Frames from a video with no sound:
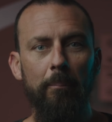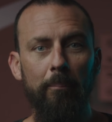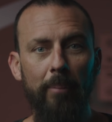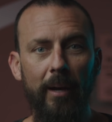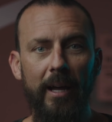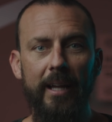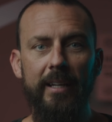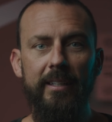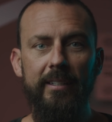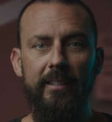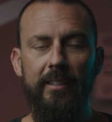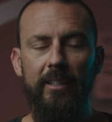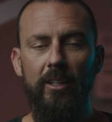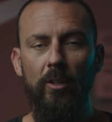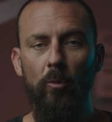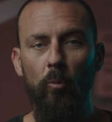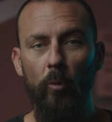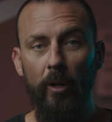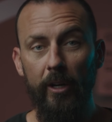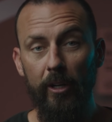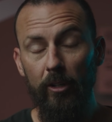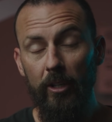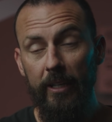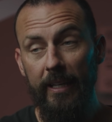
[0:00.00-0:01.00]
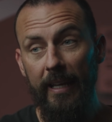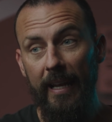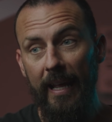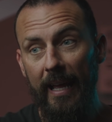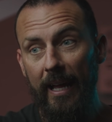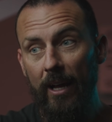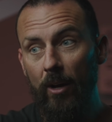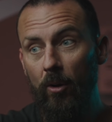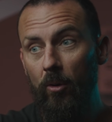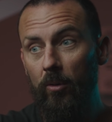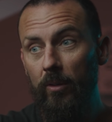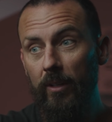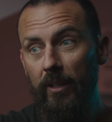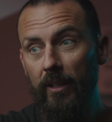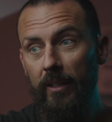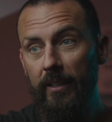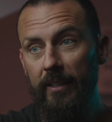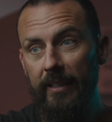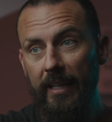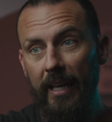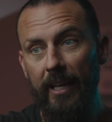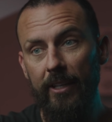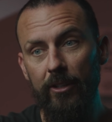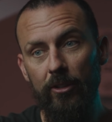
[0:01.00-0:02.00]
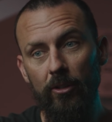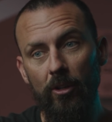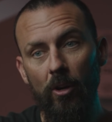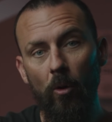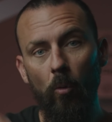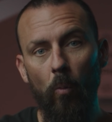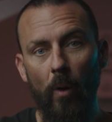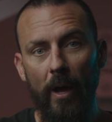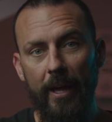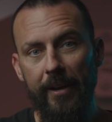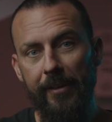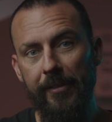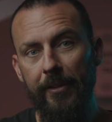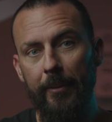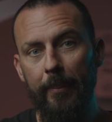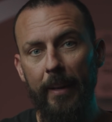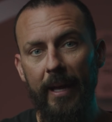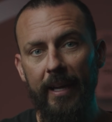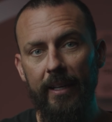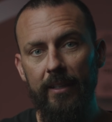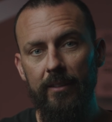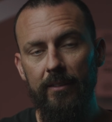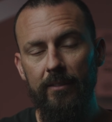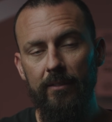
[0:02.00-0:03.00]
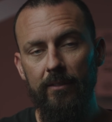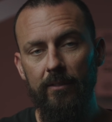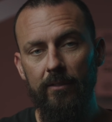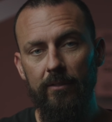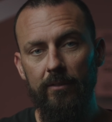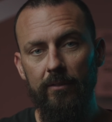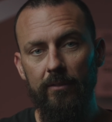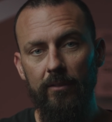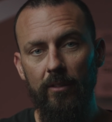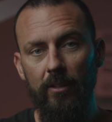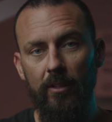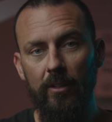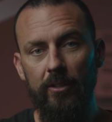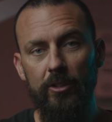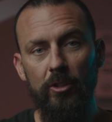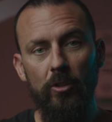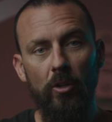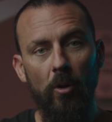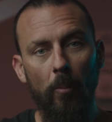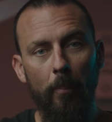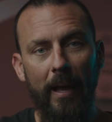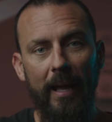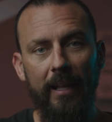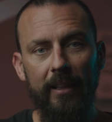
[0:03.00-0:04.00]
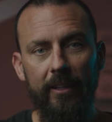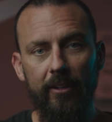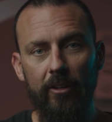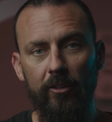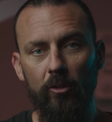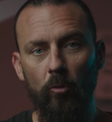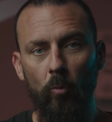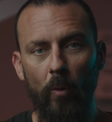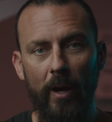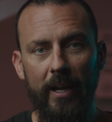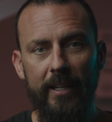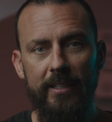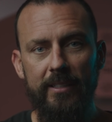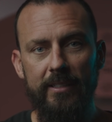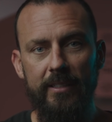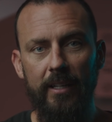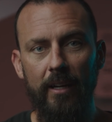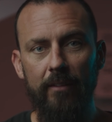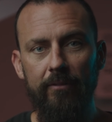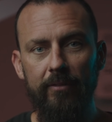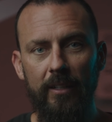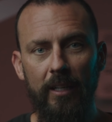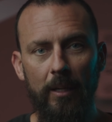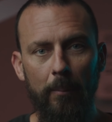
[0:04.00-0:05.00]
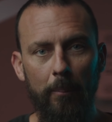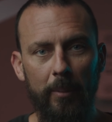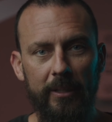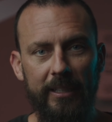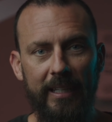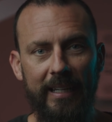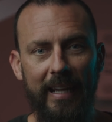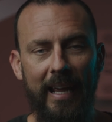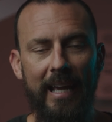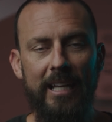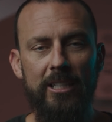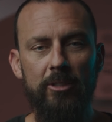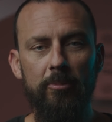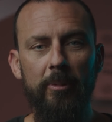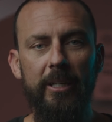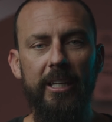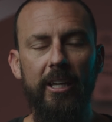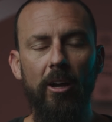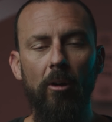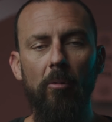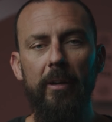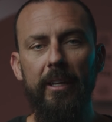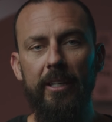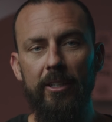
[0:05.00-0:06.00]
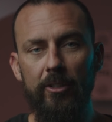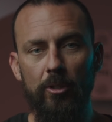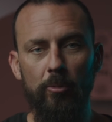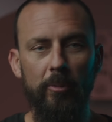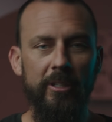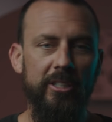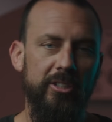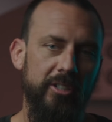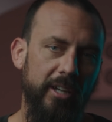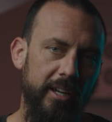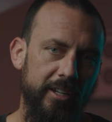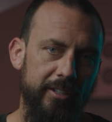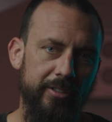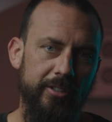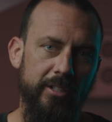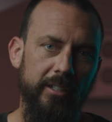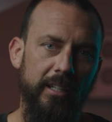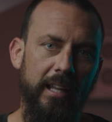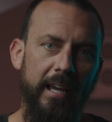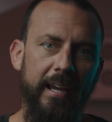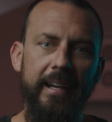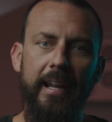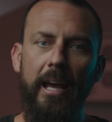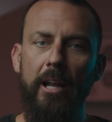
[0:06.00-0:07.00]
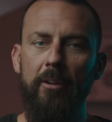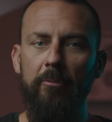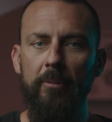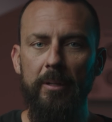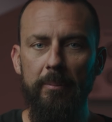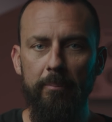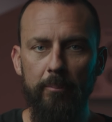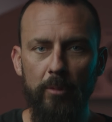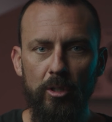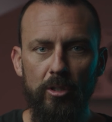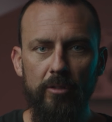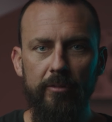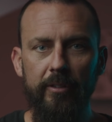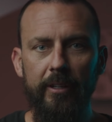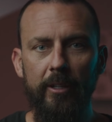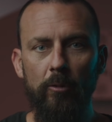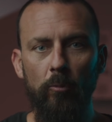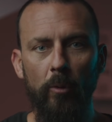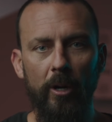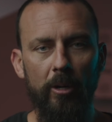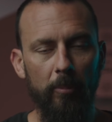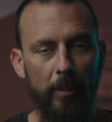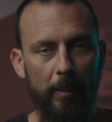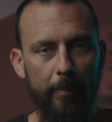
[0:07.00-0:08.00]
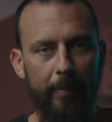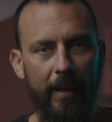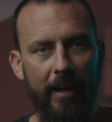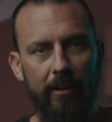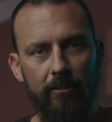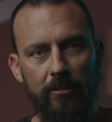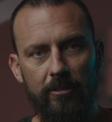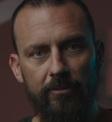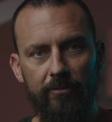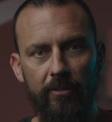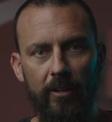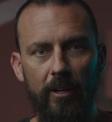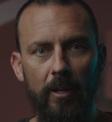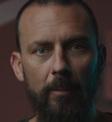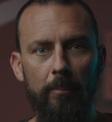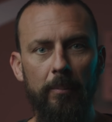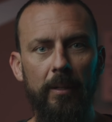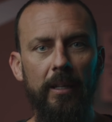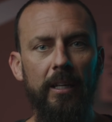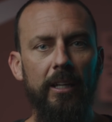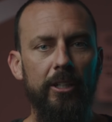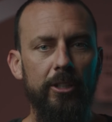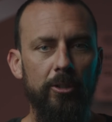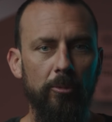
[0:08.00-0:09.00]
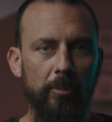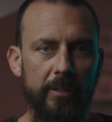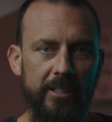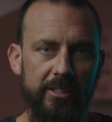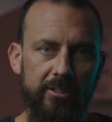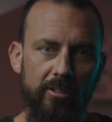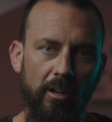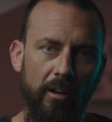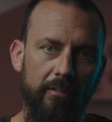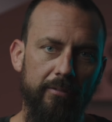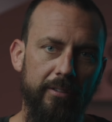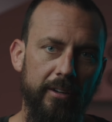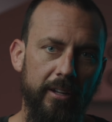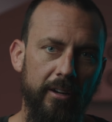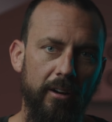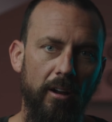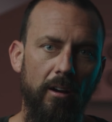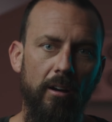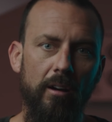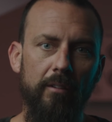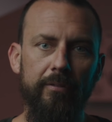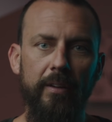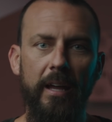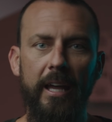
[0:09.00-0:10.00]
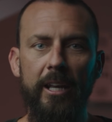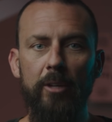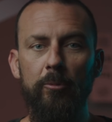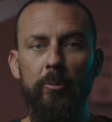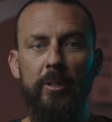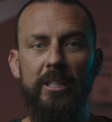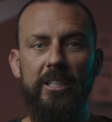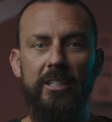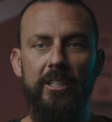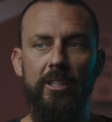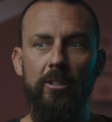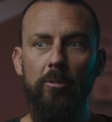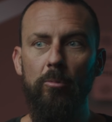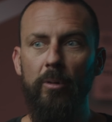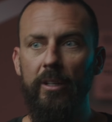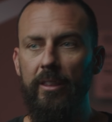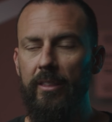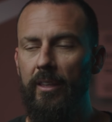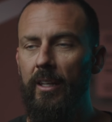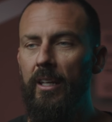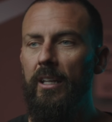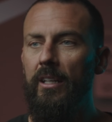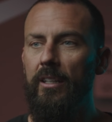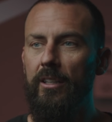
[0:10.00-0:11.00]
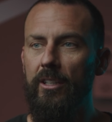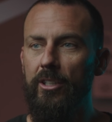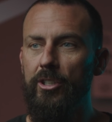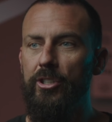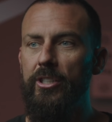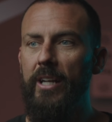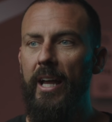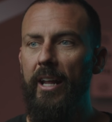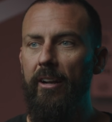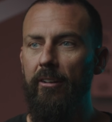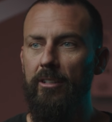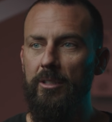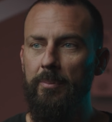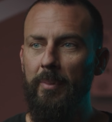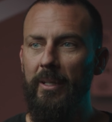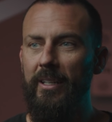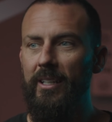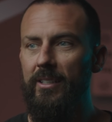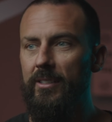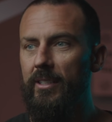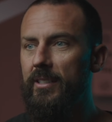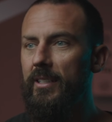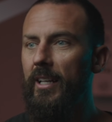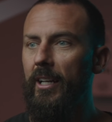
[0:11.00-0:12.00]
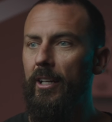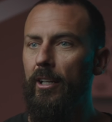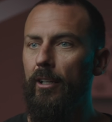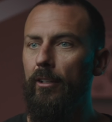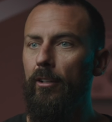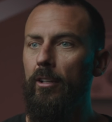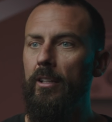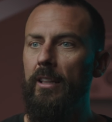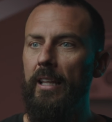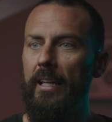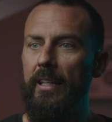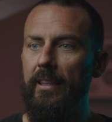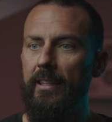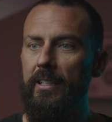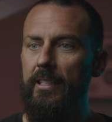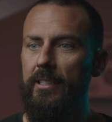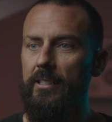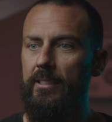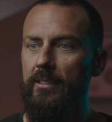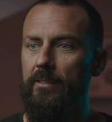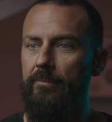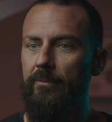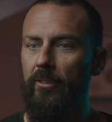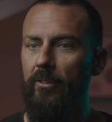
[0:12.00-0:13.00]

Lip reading: but we're going to look at how, yeah, you go wide on the back, you go backlit on the wide stuff, but then as we go in, do we change the light? How do we move it? Where do we bounce from? Do we soften it off? How do we deal with the shadows? Because it's not going to look like this,